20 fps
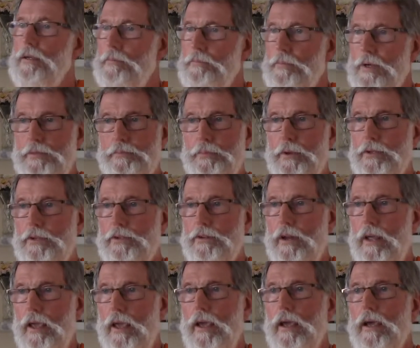must be a
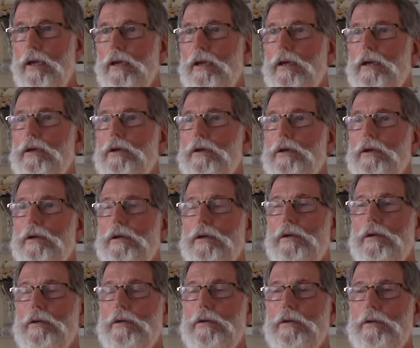snake.
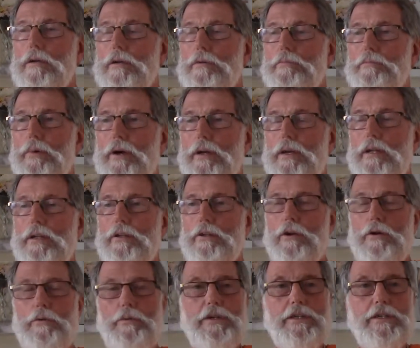But in
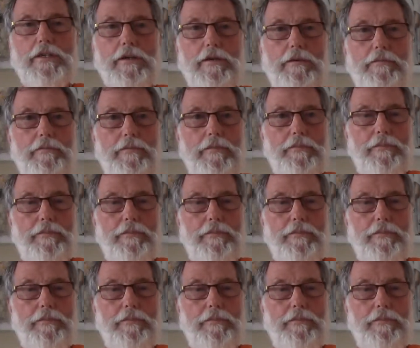your wisdom,